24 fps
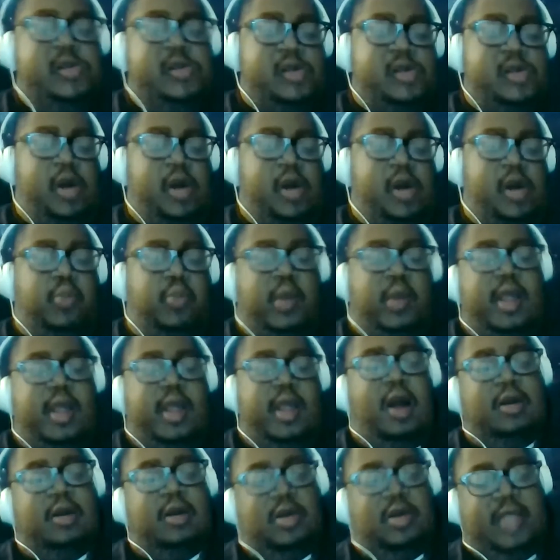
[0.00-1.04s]
So we
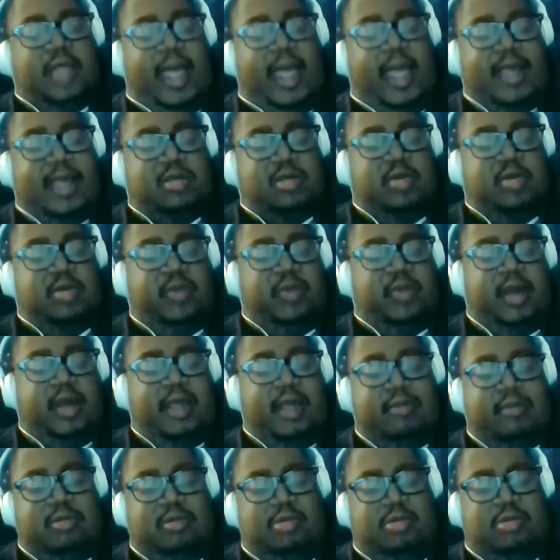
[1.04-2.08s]
are looking at history, but
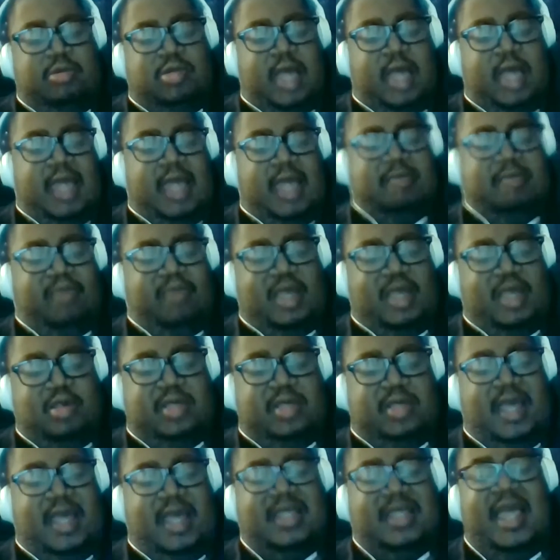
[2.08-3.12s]
you're saying
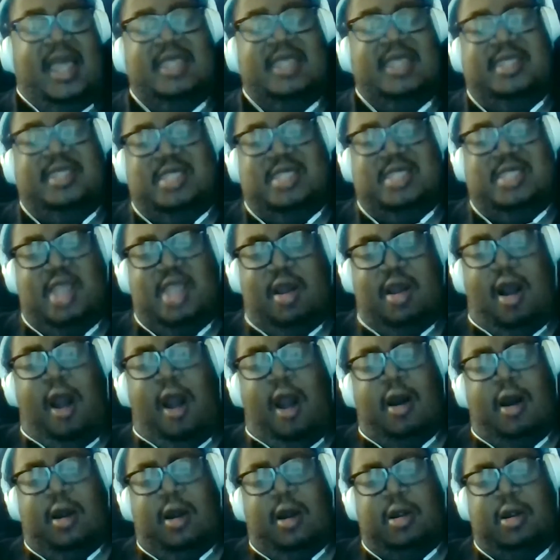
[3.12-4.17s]
that there
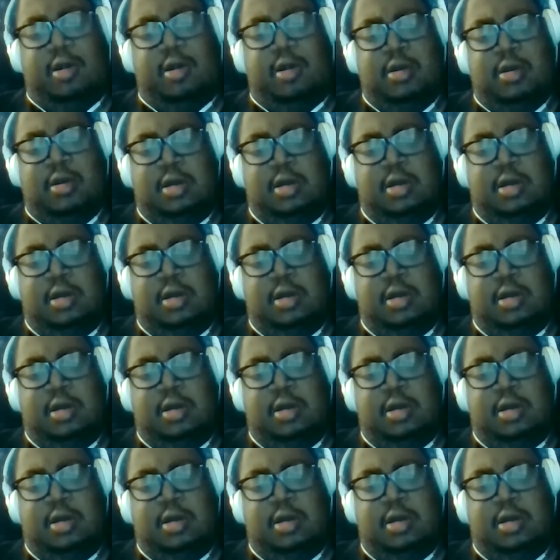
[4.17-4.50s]
are